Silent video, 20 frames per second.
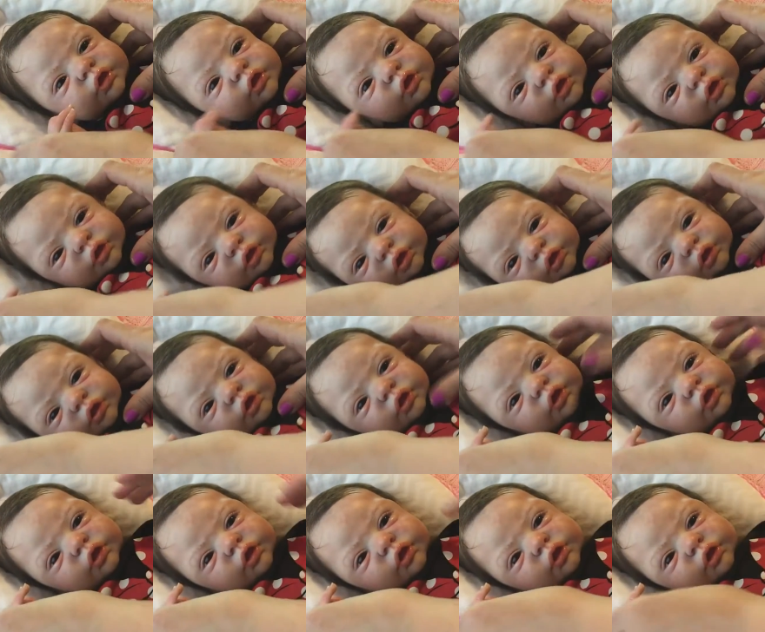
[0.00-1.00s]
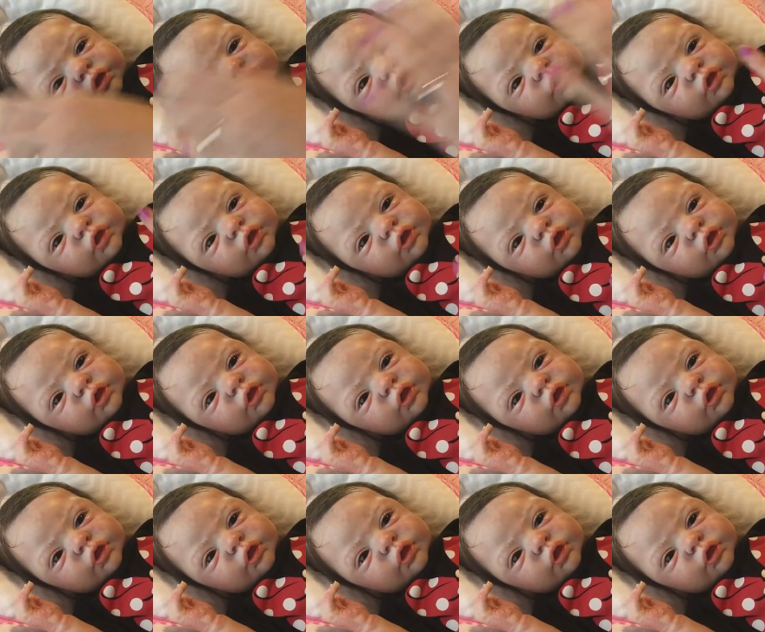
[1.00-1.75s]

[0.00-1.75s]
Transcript: Nobody speaks.